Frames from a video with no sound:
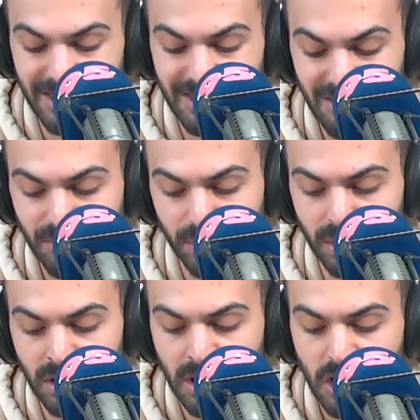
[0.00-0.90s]

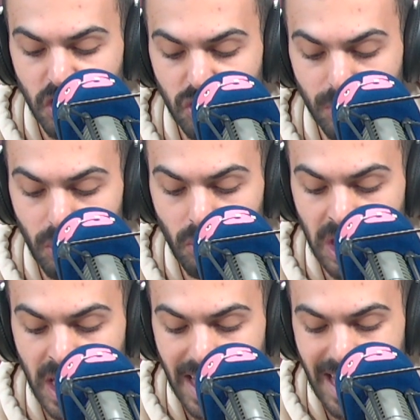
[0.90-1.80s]
simple, smooth
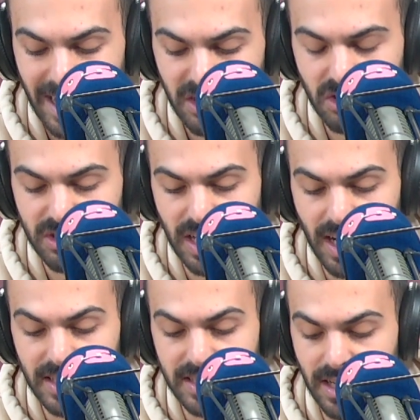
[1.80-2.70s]

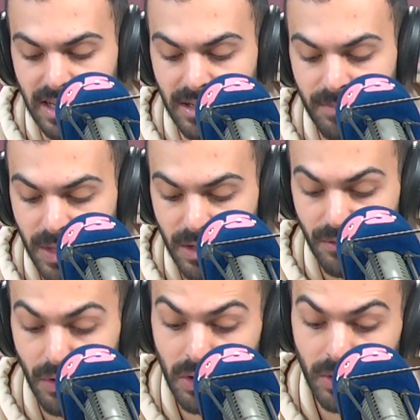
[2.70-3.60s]
exercise, uh,
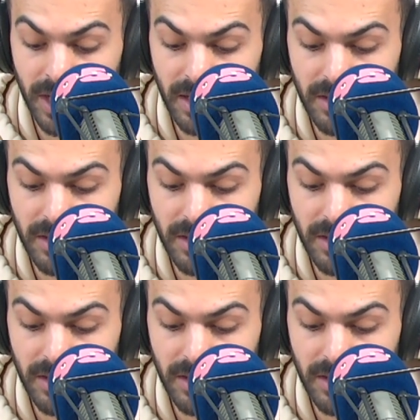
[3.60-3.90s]
furthering